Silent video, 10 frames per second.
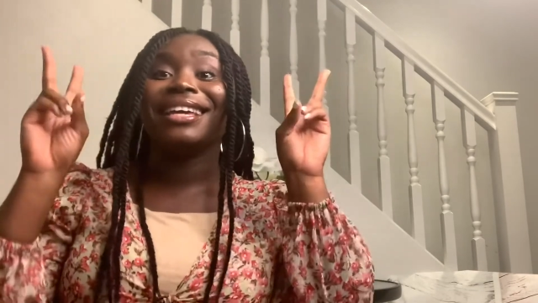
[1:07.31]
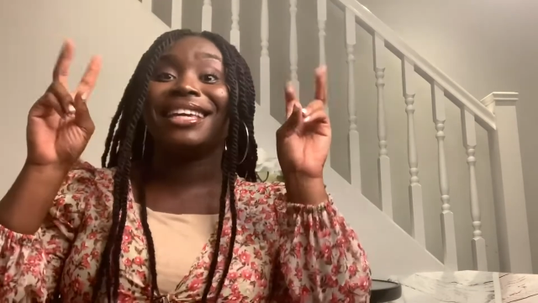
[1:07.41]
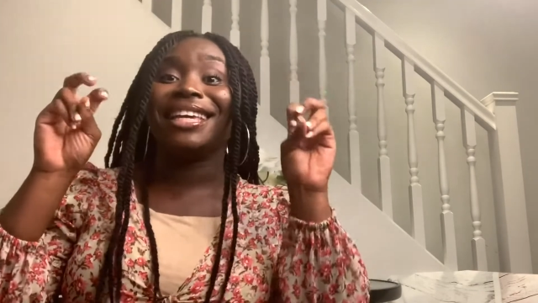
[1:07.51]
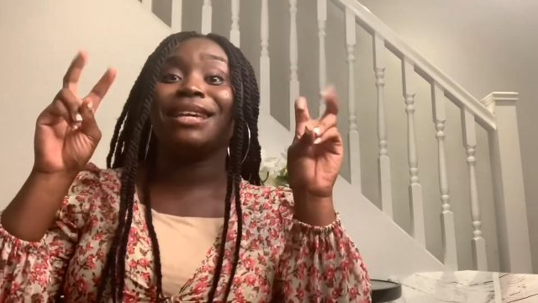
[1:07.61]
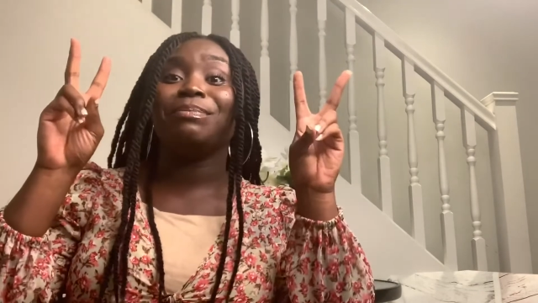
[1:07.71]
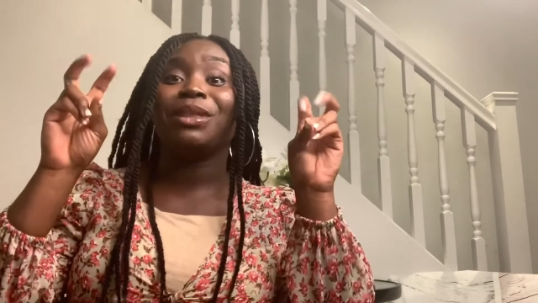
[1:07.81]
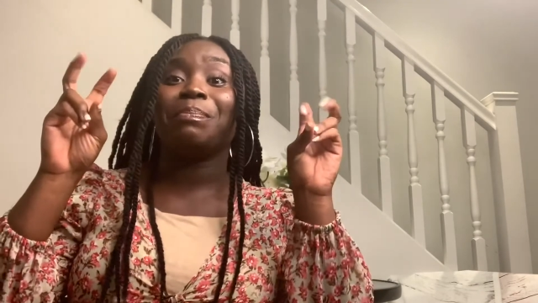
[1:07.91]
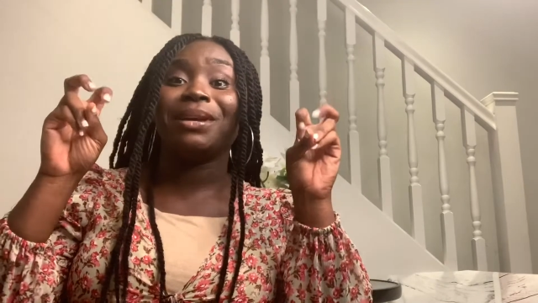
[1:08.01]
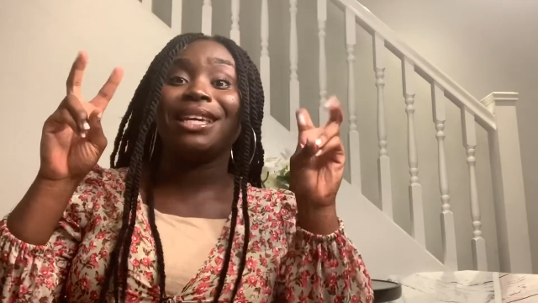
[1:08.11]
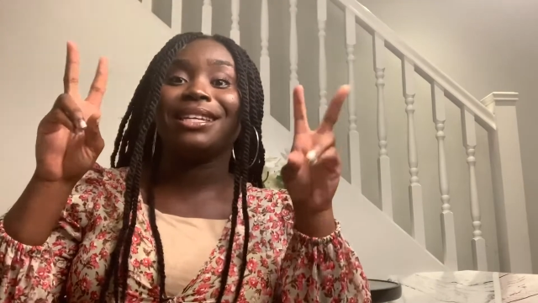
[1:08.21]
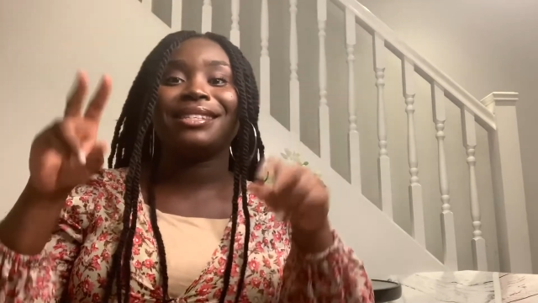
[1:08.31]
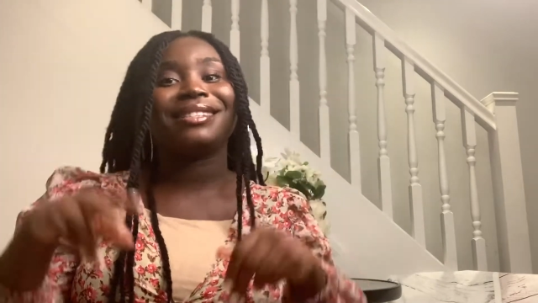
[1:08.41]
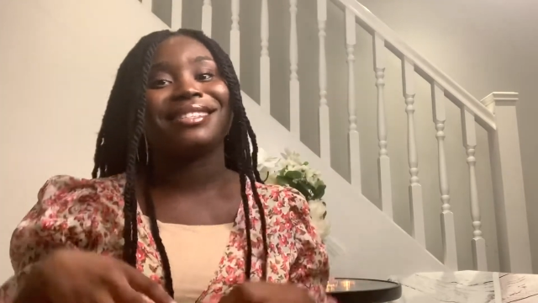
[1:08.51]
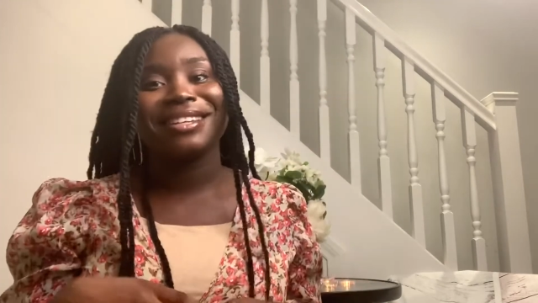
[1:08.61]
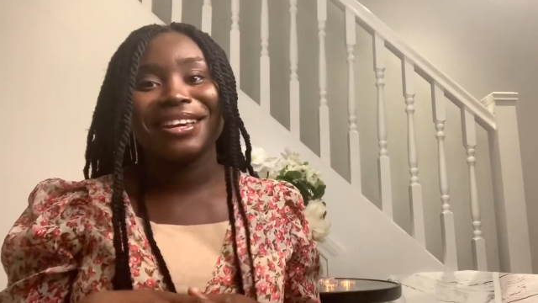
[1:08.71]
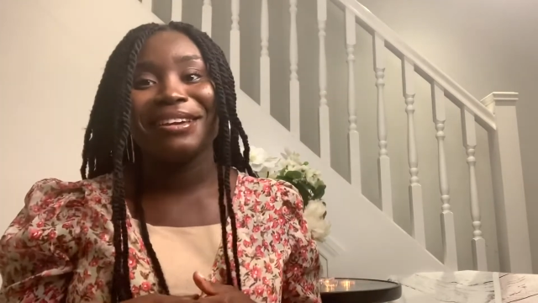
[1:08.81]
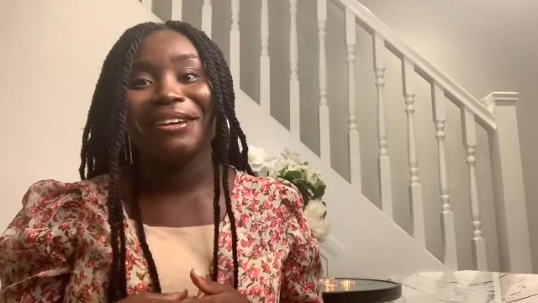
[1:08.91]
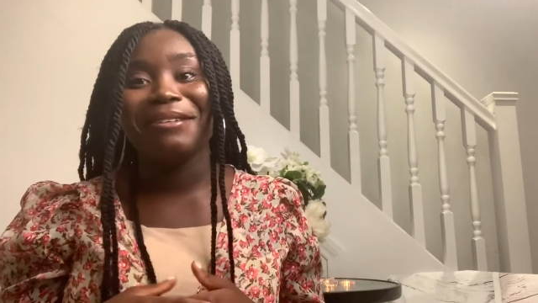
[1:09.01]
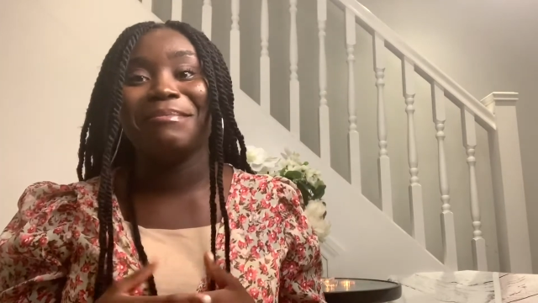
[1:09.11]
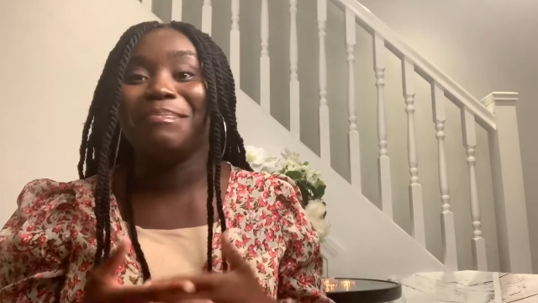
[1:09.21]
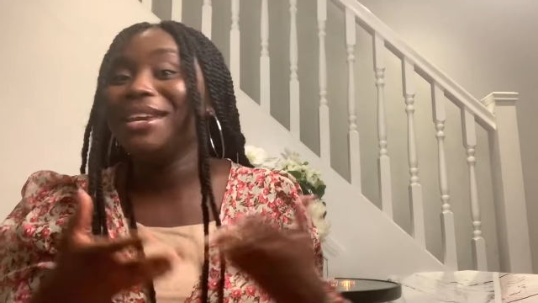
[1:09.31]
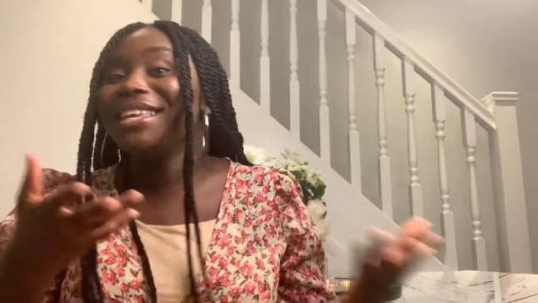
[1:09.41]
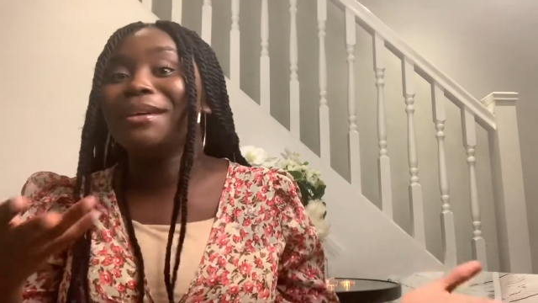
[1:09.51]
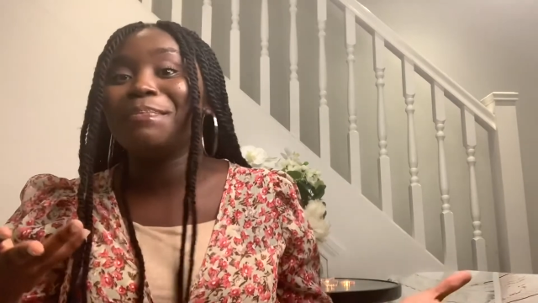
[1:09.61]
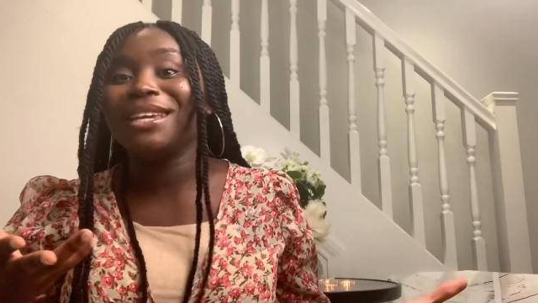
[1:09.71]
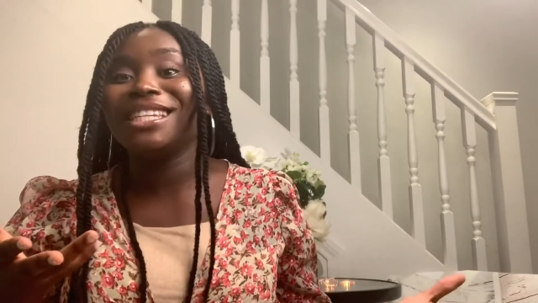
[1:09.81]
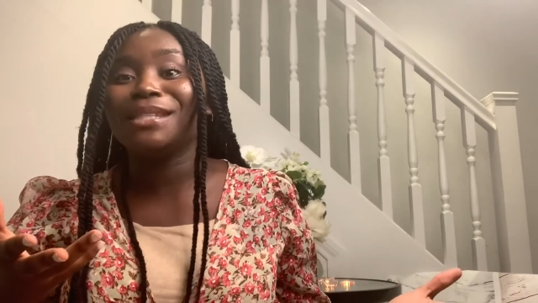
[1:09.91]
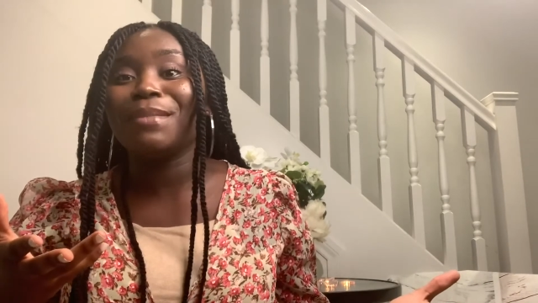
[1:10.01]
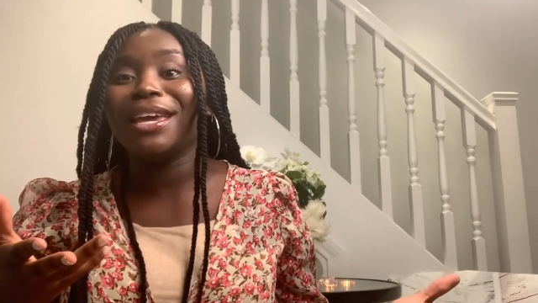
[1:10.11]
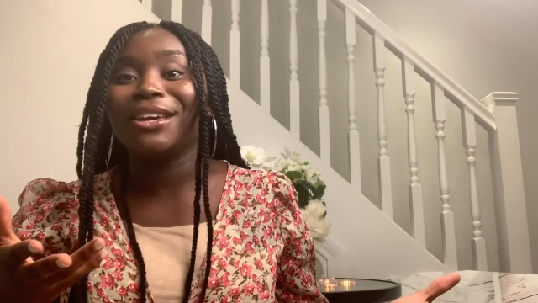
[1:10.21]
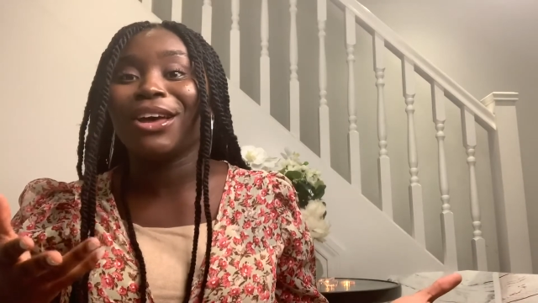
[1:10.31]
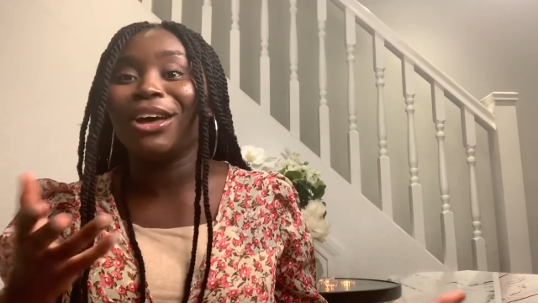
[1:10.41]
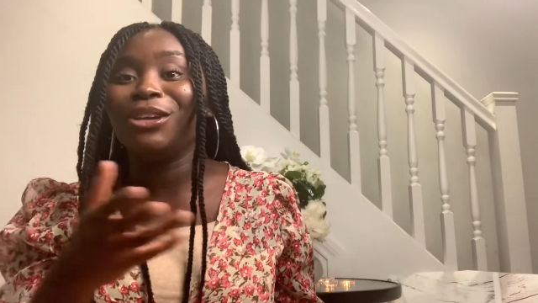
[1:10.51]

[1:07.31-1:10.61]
keep the peace, be the peacemaker.